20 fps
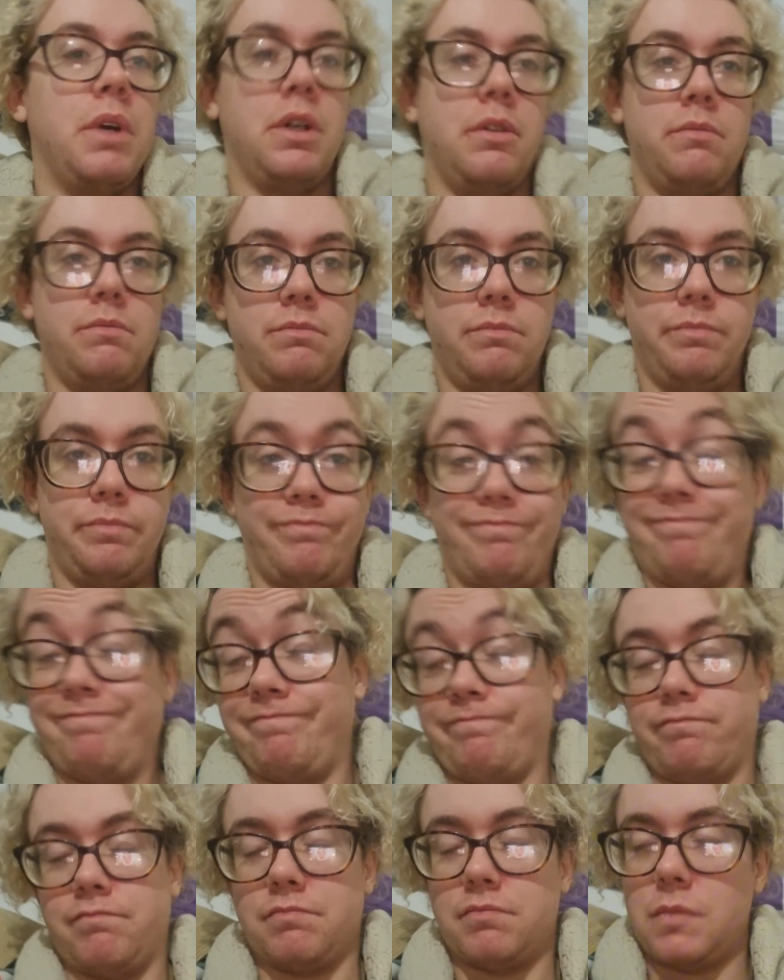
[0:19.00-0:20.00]
but
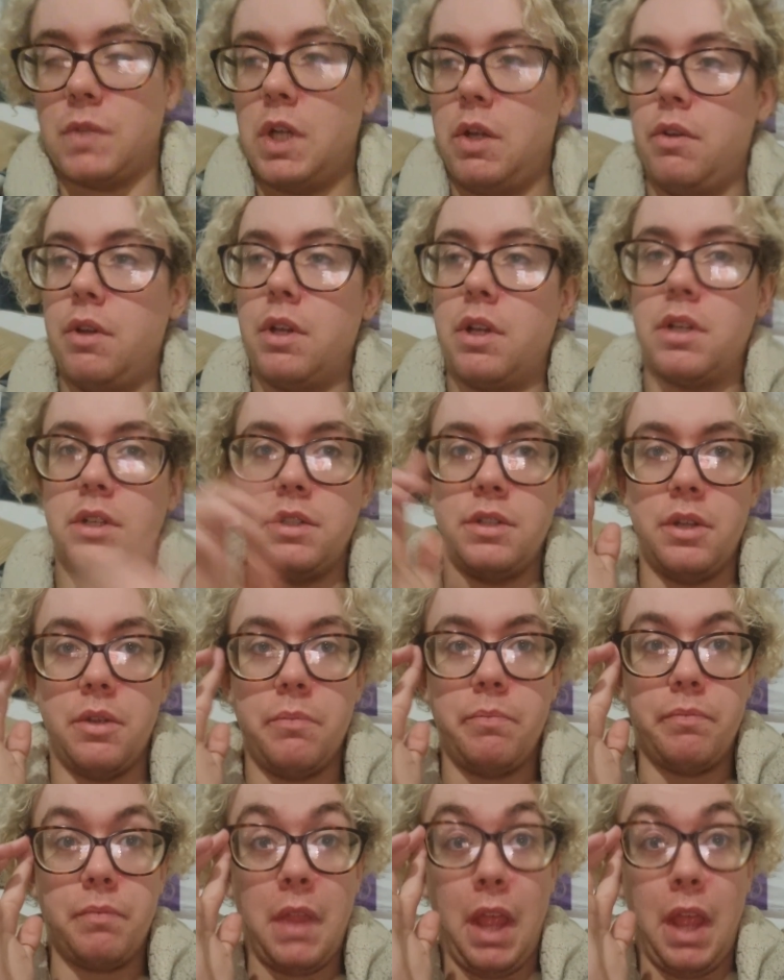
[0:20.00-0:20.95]
what are you gonna do?